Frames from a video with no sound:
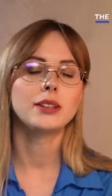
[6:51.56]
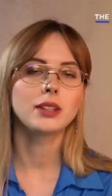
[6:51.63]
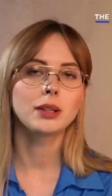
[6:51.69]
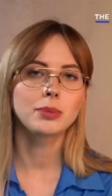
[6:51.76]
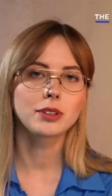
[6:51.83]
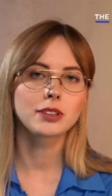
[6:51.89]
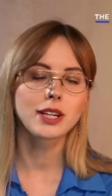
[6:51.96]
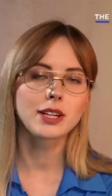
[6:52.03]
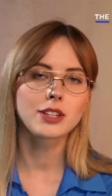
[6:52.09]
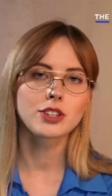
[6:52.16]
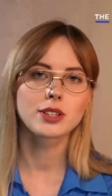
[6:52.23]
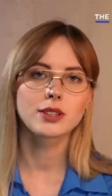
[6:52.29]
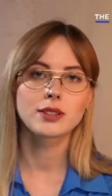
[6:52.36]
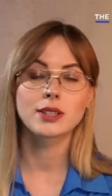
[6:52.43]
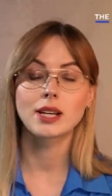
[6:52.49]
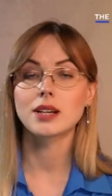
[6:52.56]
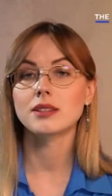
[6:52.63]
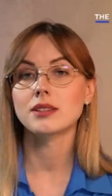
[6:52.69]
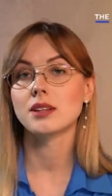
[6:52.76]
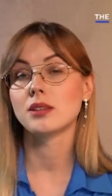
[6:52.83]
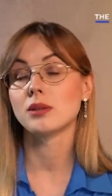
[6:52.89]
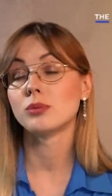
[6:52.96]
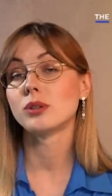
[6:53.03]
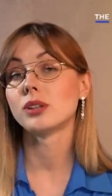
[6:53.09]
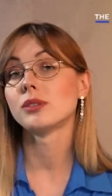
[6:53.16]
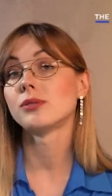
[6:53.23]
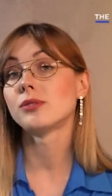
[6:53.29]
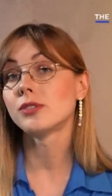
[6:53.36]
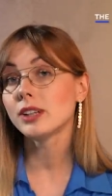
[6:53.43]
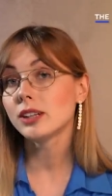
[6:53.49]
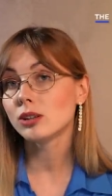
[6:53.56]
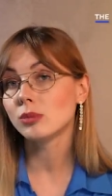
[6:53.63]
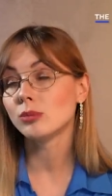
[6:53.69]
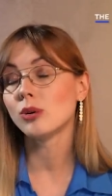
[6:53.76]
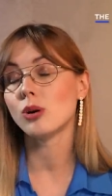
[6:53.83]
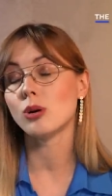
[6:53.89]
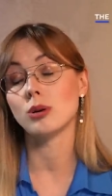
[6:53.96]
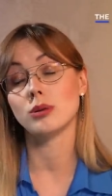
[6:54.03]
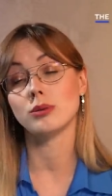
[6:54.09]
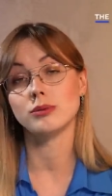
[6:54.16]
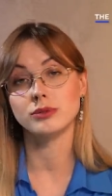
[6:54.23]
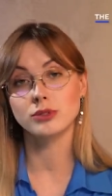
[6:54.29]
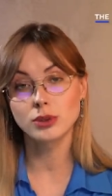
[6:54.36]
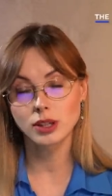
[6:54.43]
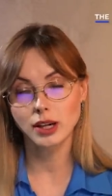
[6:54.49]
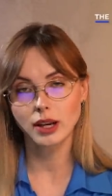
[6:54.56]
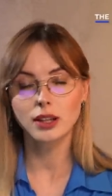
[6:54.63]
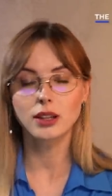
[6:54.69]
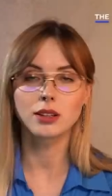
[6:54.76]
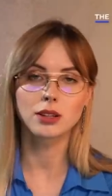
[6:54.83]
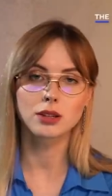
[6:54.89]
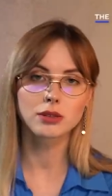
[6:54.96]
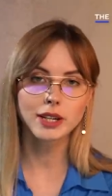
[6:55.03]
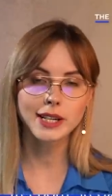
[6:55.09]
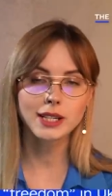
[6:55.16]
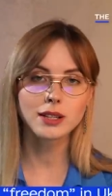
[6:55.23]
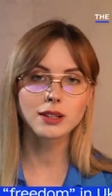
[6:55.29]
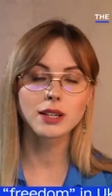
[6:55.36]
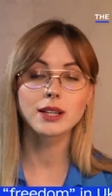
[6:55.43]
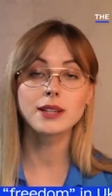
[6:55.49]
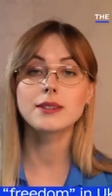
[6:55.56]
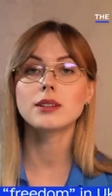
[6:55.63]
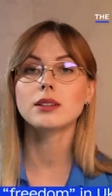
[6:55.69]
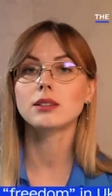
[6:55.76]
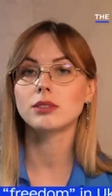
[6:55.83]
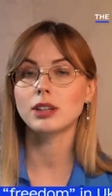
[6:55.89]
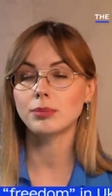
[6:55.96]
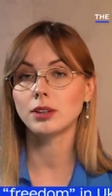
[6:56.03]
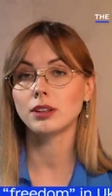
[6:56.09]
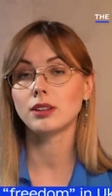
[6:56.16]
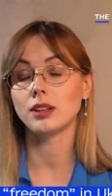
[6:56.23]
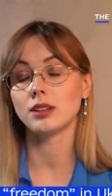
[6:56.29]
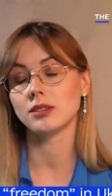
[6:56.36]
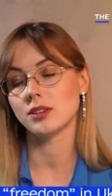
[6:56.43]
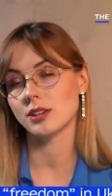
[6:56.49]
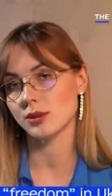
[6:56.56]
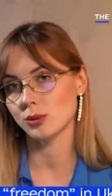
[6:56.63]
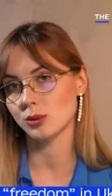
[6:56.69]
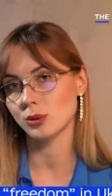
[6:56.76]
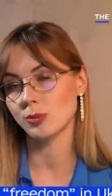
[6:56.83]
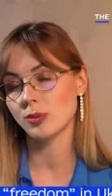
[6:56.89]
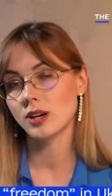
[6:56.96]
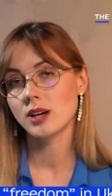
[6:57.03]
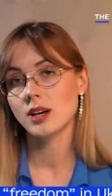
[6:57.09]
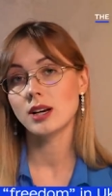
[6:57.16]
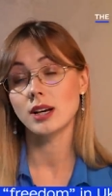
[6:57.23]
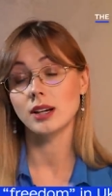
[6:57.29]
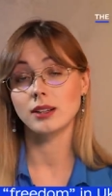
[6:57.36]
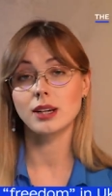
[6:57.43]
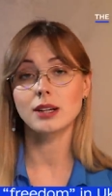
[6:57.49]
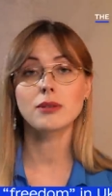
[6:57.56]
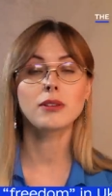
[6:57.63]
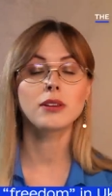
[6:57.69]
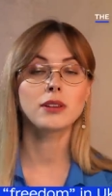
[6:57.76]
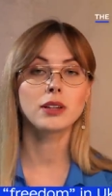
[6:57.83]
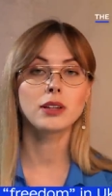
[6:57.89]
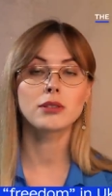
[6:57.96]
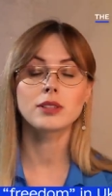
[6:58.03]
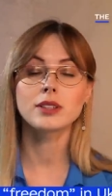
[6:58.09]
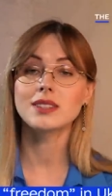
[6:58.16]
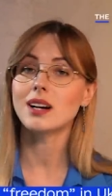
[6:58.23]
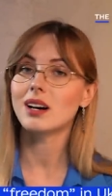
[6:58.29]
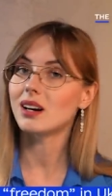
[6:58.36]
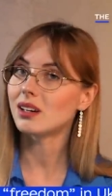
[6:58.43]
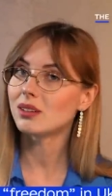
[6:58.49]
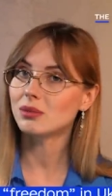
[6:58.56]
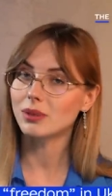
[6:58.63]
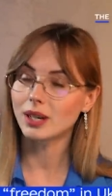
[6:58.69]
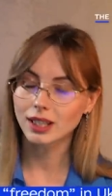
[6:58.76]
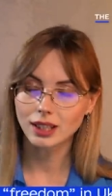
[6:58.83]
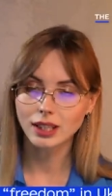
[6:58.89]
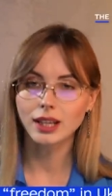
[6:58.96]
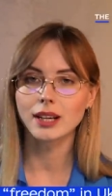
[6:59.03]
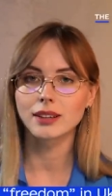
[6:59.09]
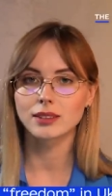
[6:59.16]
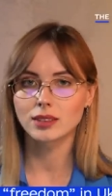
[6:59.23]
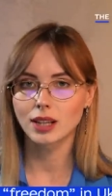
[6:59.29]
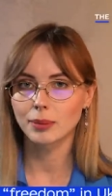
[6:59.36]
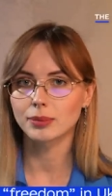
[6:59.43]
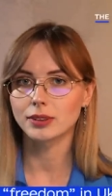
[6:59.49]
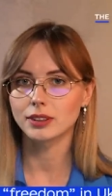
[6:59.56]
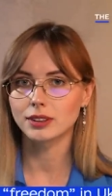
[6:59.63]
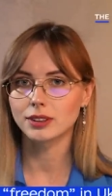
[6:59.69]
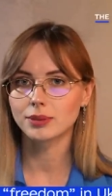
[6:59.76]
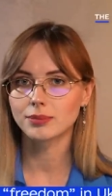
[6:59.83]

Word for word: interpretation says that the word freedom or vola in Ukrainian is encrypted in tryzub. None of the theories are widely accepted.